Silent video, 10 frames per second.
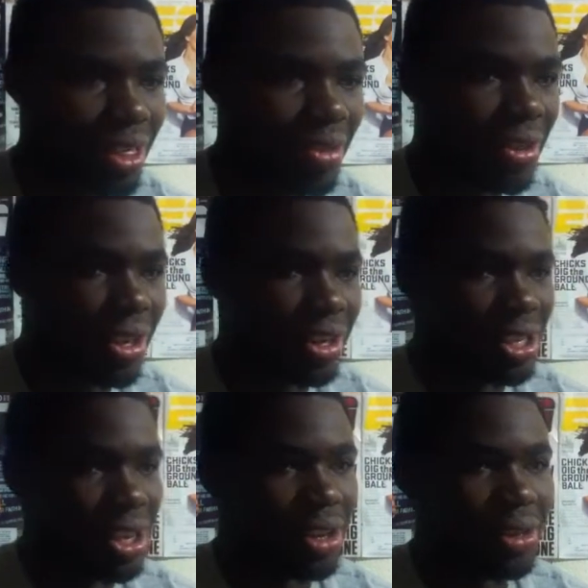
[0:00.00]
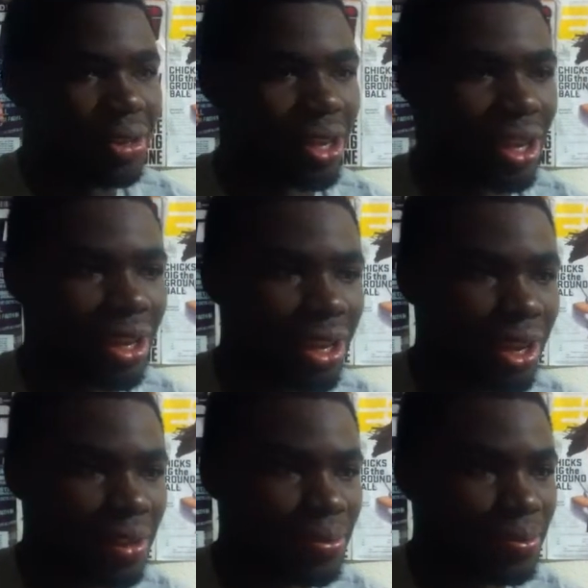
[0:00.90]
3 years ago, and
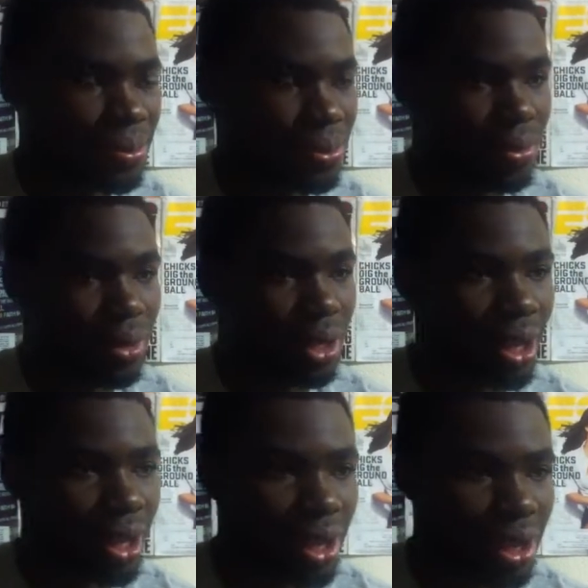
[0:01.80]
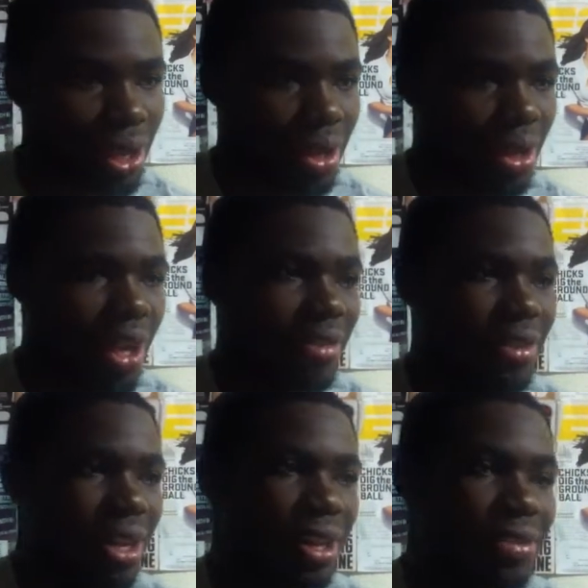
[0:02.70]
yeah, having
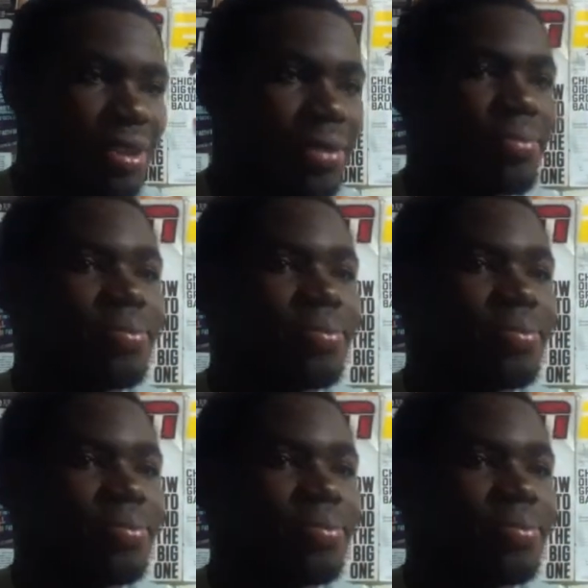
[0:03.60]
a lot of fun.